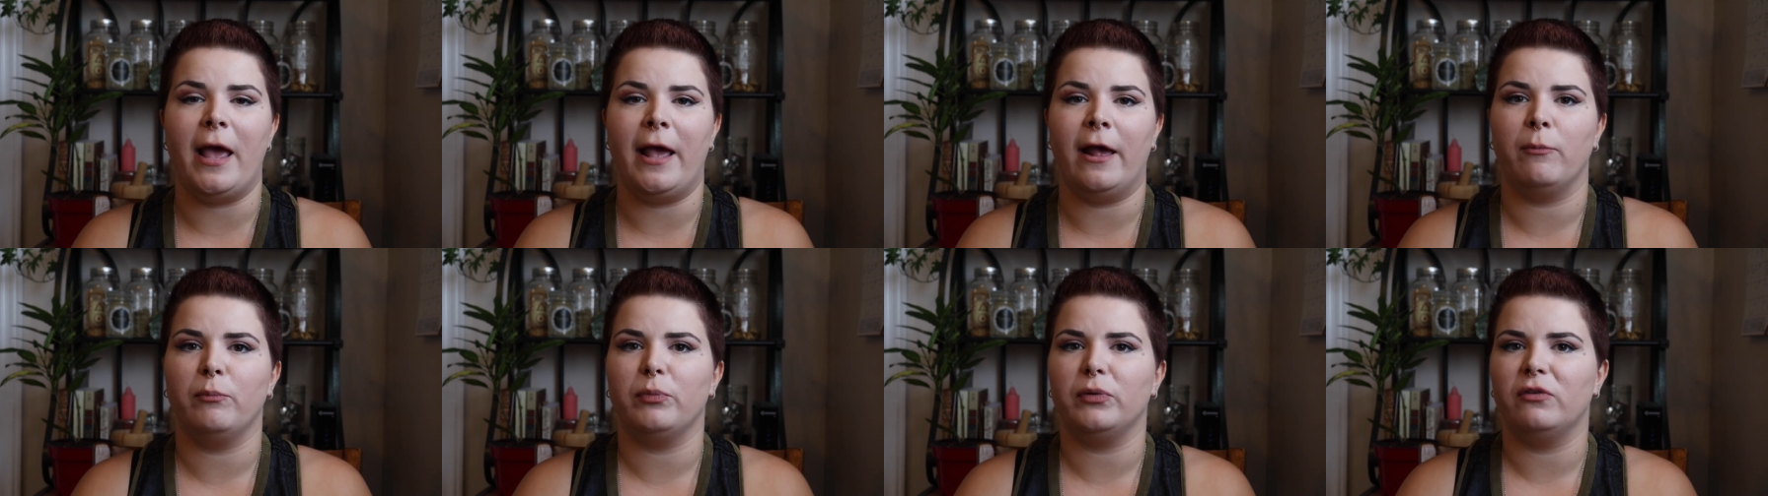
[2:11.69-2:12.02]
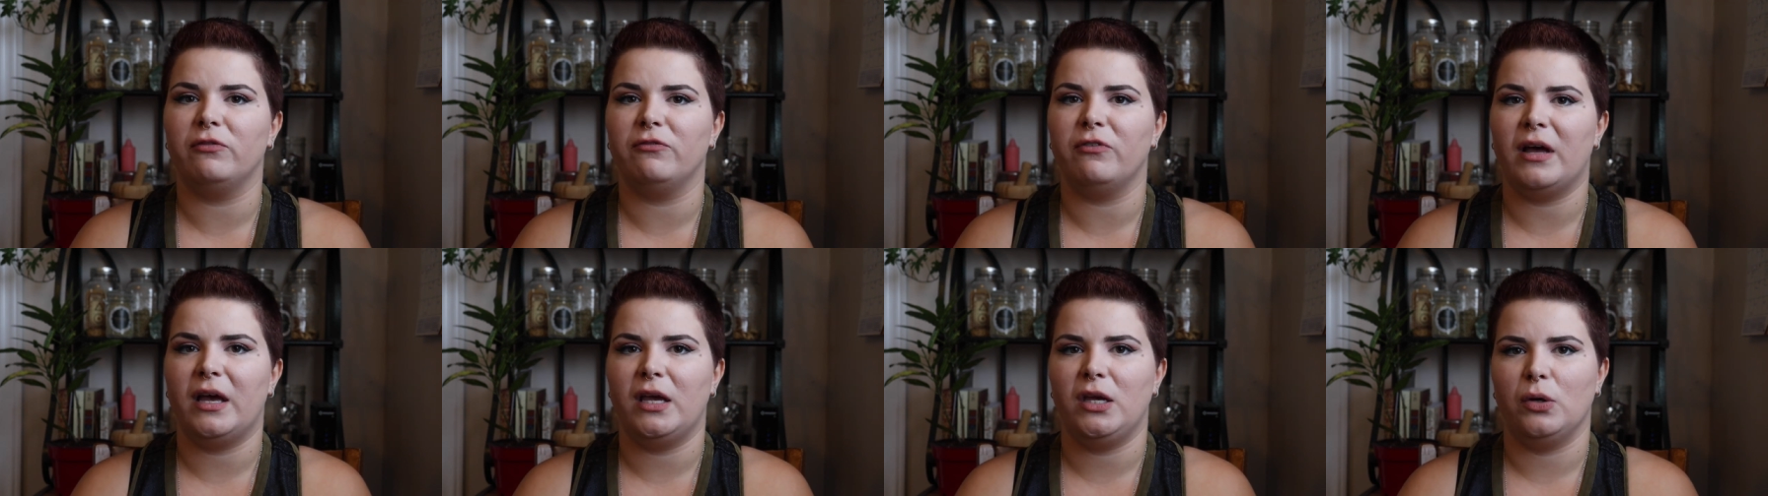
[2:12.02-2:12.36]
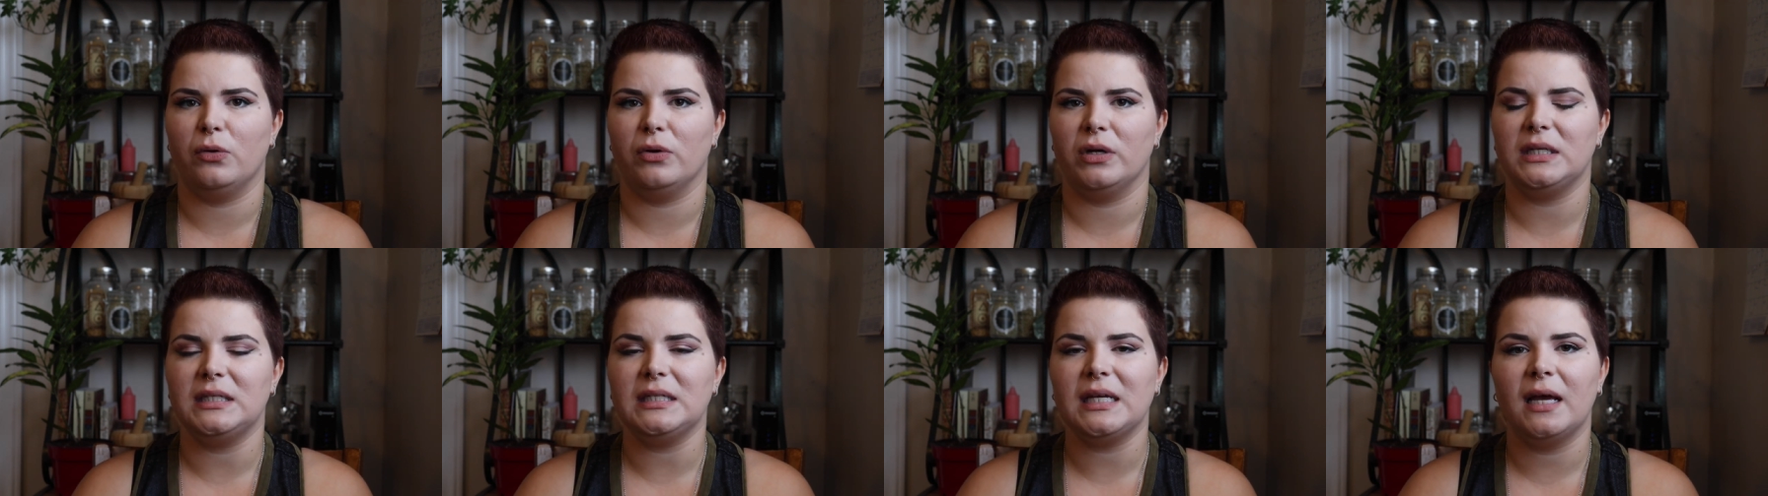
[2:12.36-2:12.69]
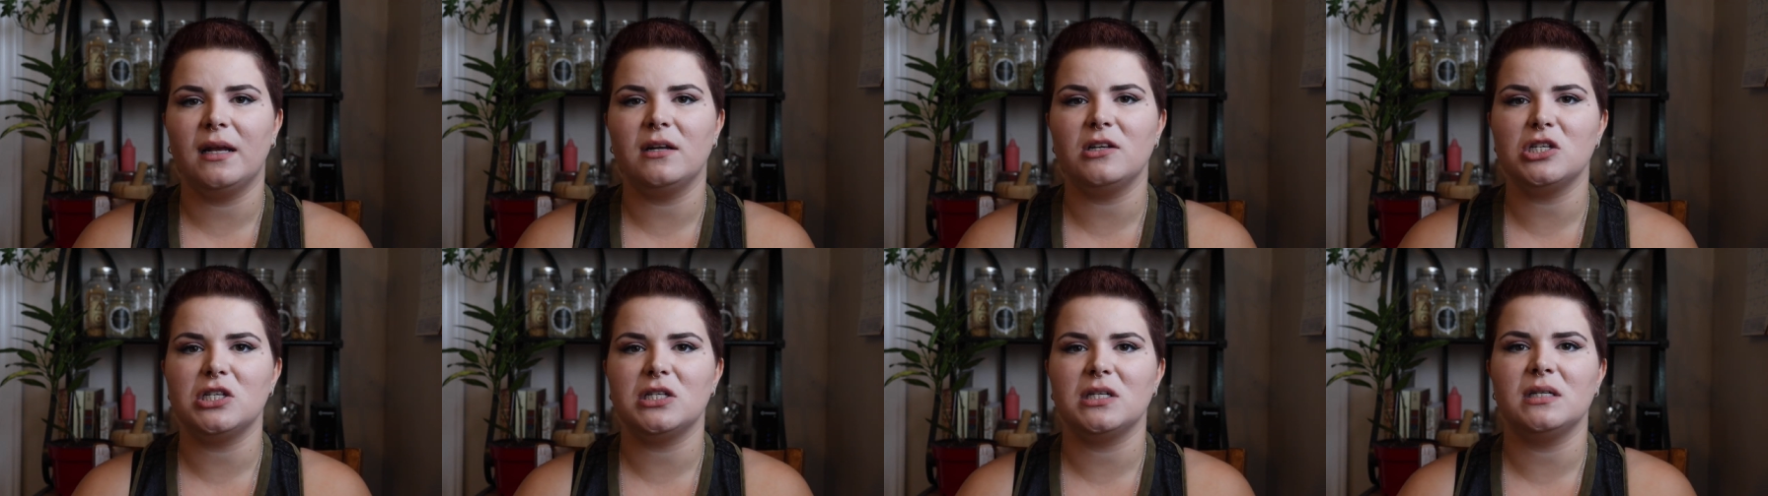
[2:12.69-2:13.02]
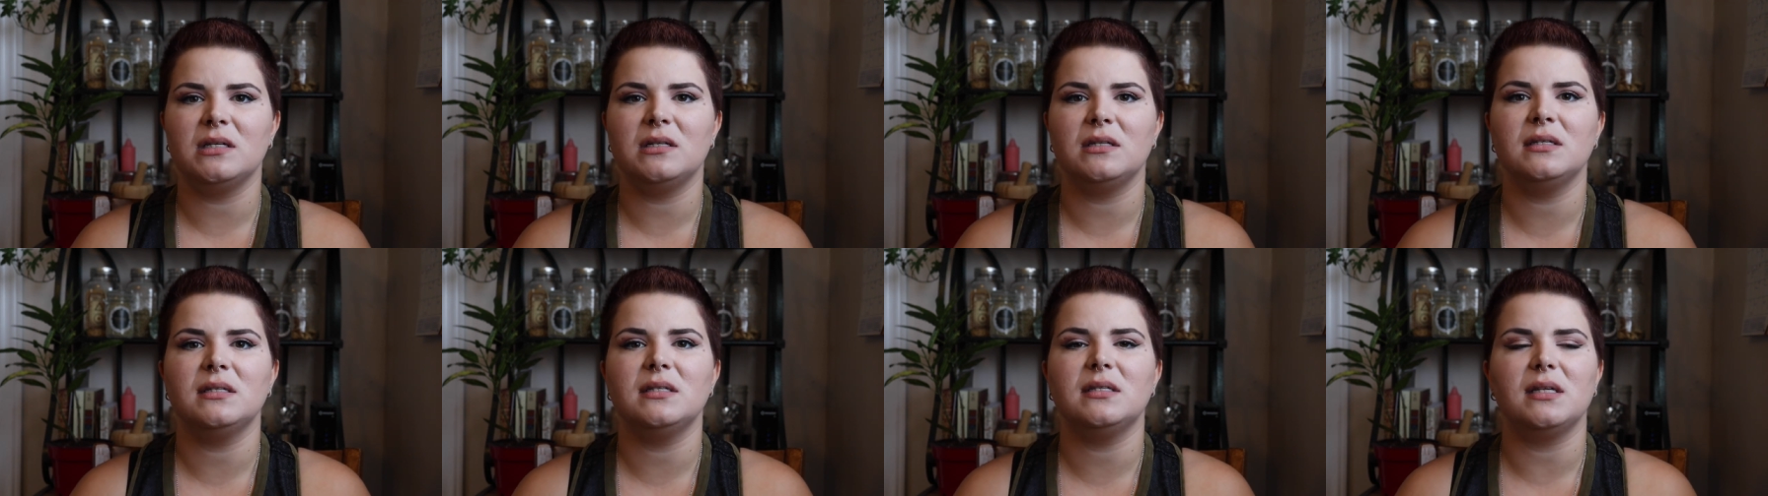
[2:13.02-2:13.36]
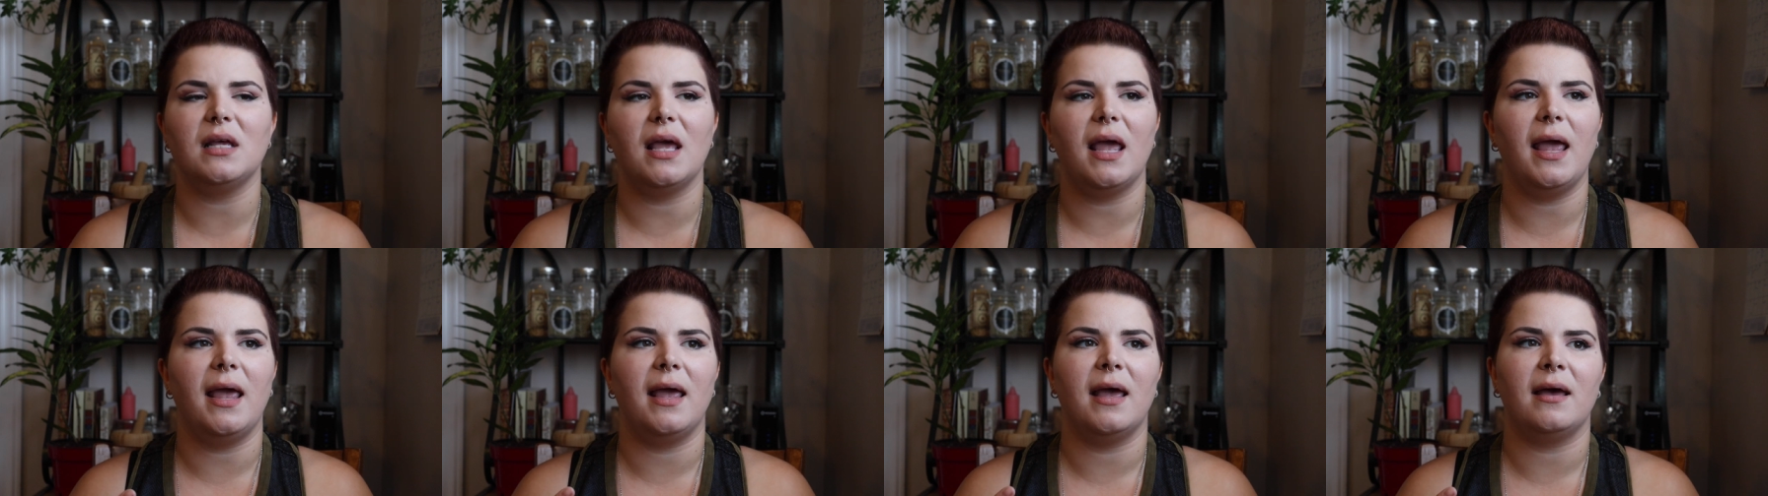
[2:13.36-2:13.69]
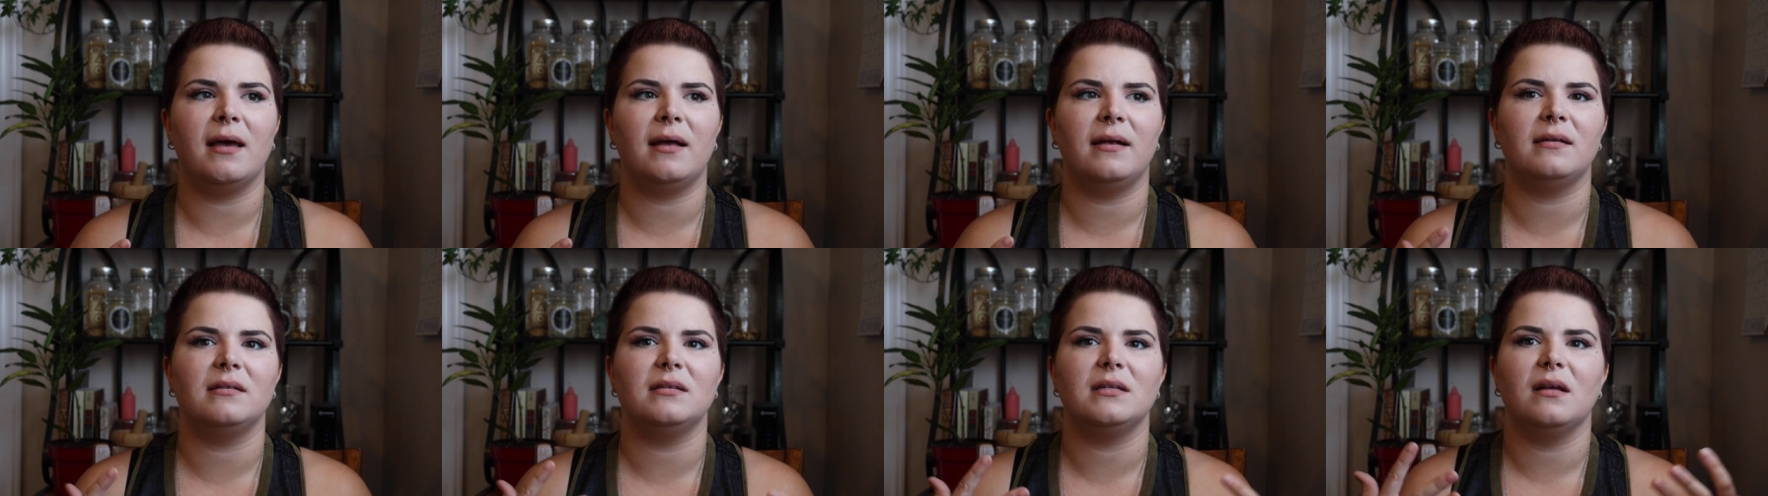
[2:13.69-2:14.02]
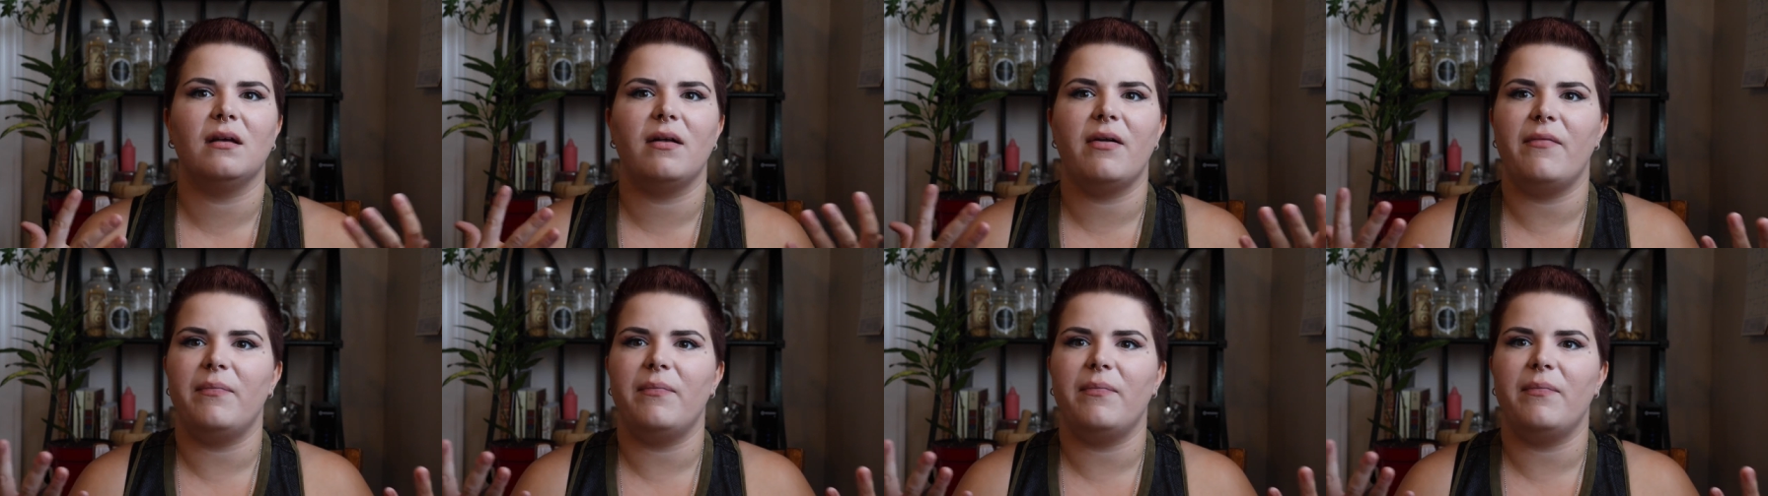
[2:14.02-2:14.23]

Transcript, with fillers: amplify your intentions and